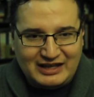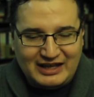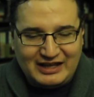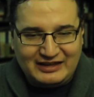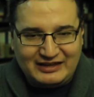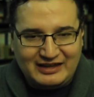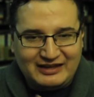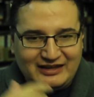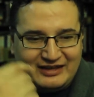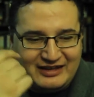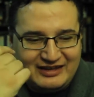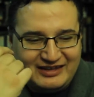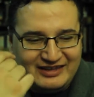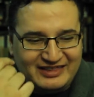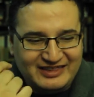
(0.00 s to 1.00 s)
And then
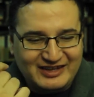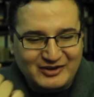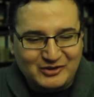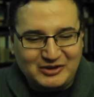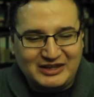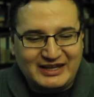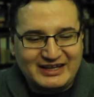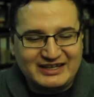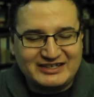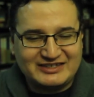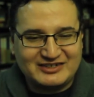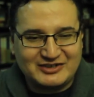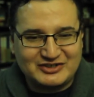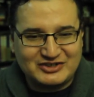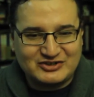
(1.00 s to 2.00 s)
the old lady
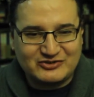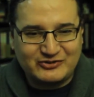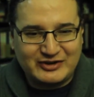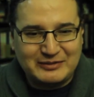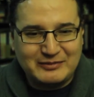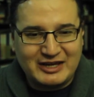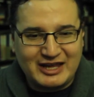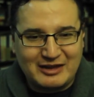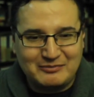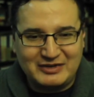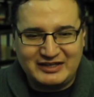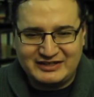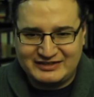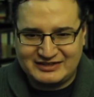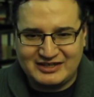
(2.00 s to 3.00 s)
starts screaming at
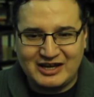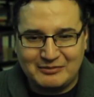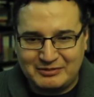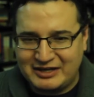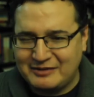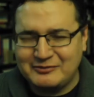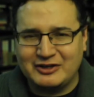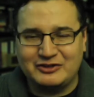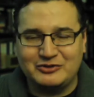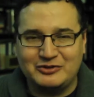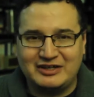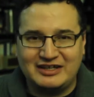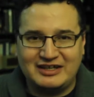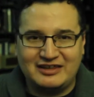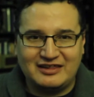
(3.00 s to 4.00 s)
me to stop. And I'm not
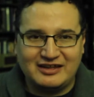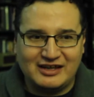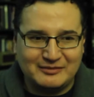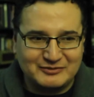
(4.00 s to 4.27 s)
doing anything.